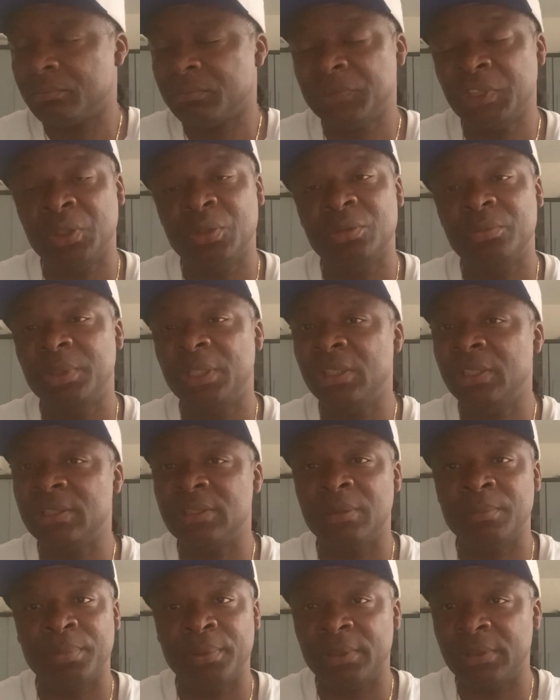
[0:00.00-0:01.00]
Couldn't be any
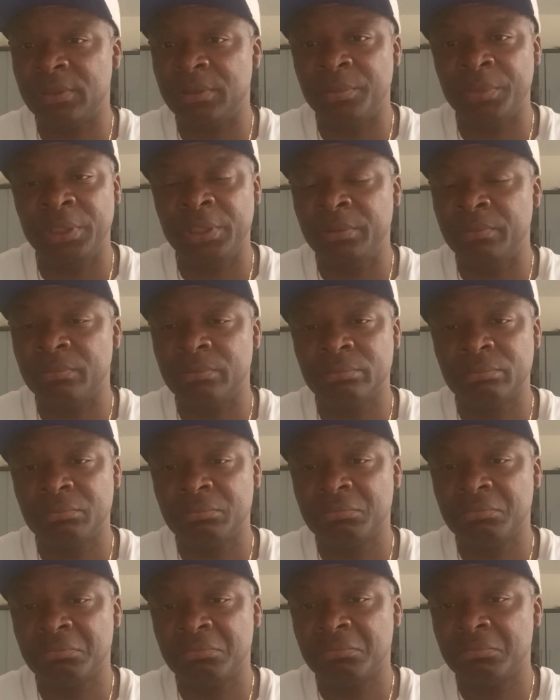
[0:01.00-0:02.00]
simpler to me.
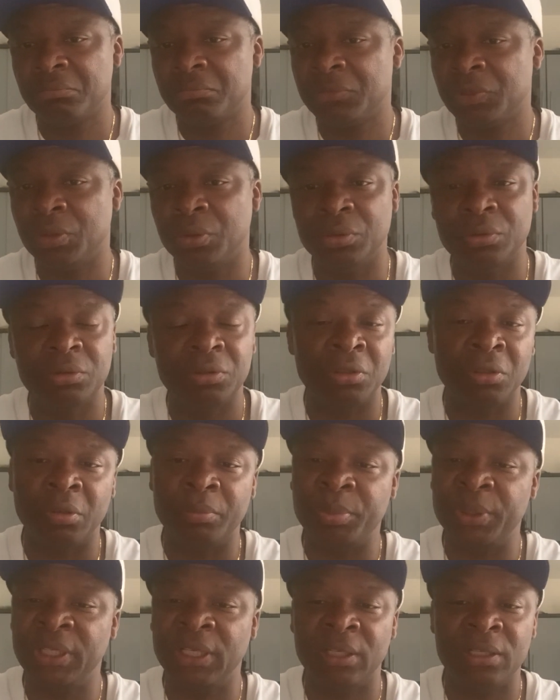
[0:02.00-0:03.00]
Could
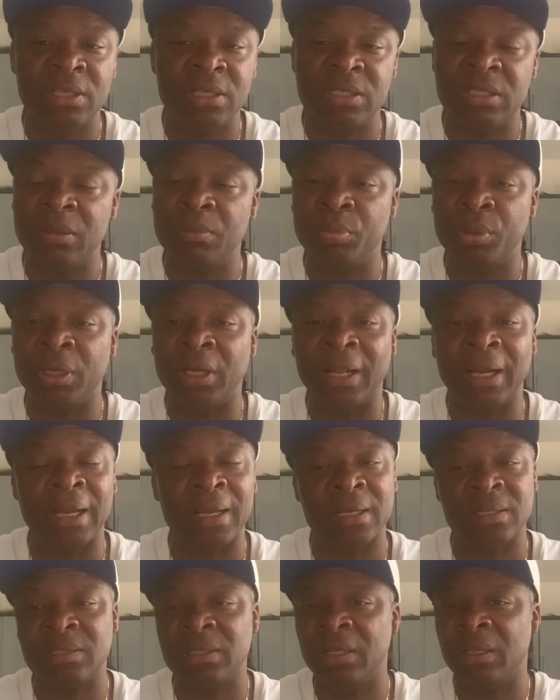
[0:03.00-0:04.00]
not be any simpler.
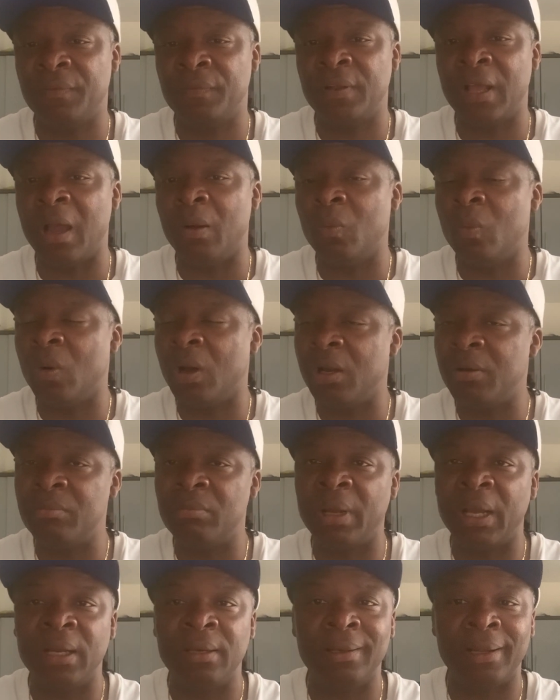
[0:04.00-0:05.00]
Like I said, if that one
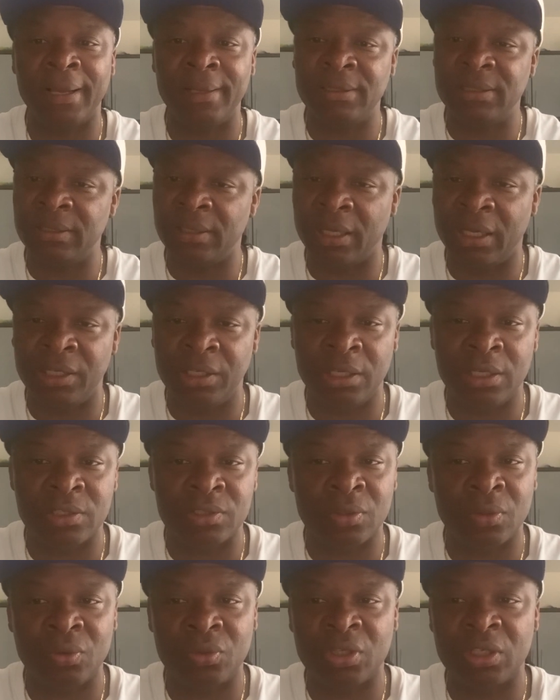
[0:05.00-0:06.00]
man, 99 years
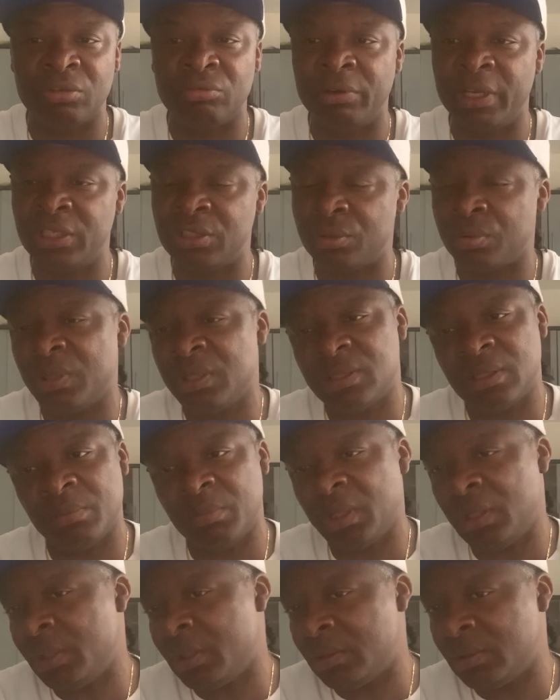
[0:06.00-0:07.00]
old, can raise 20
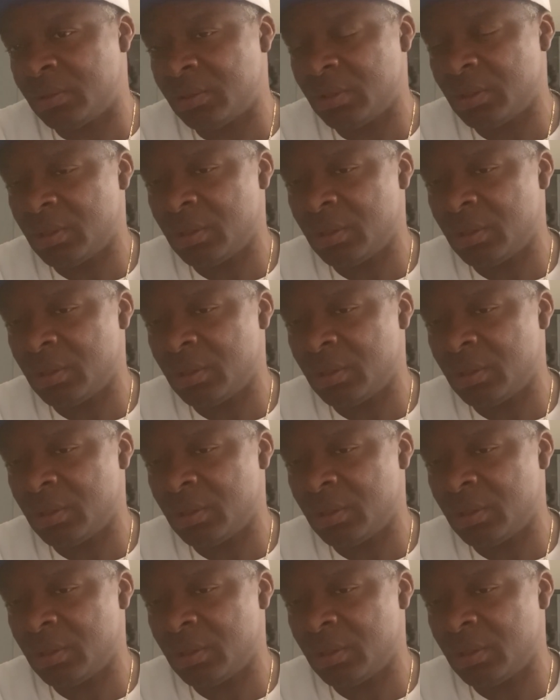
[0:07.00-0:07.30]
million,